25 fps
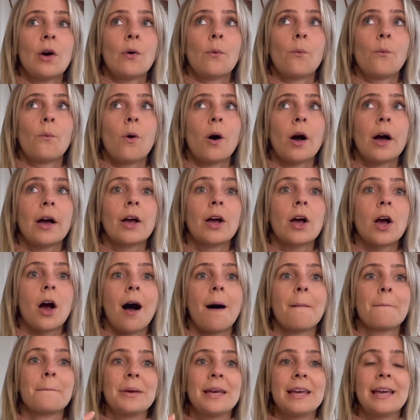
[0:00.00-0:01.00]
what
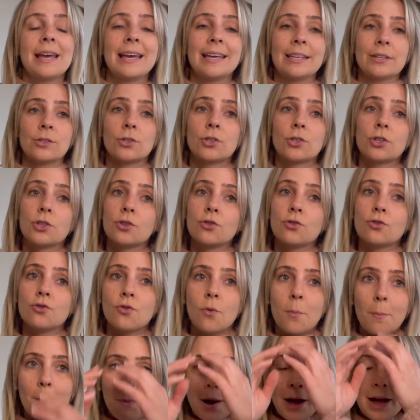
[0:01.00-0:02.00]
got me
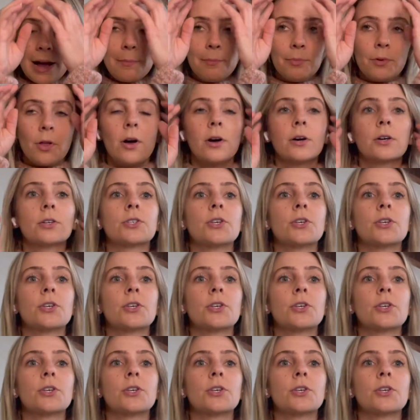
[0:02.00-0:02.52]
into my blog.